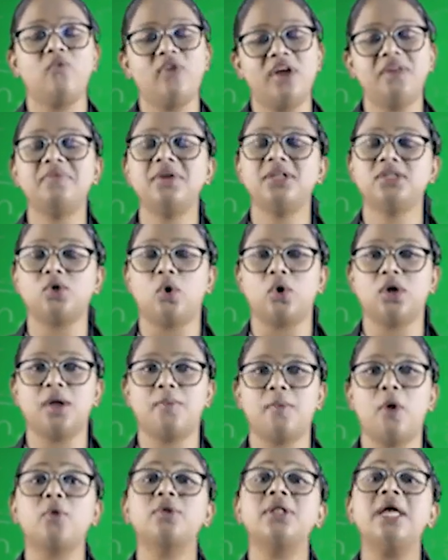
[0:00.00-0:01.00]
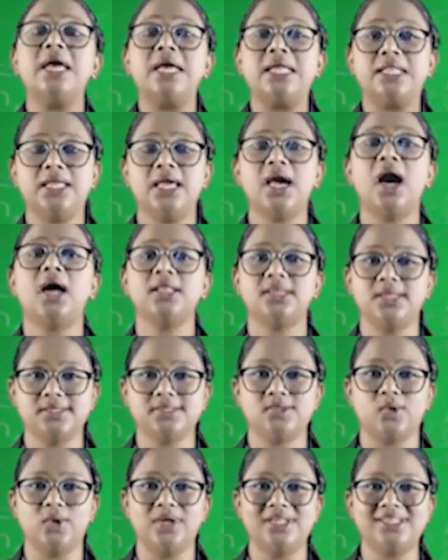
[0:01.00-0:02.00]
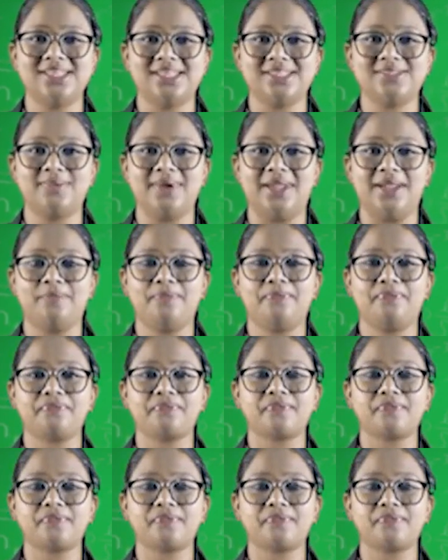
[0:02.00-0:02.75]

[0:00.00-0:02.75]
when we talk about the other solids as well.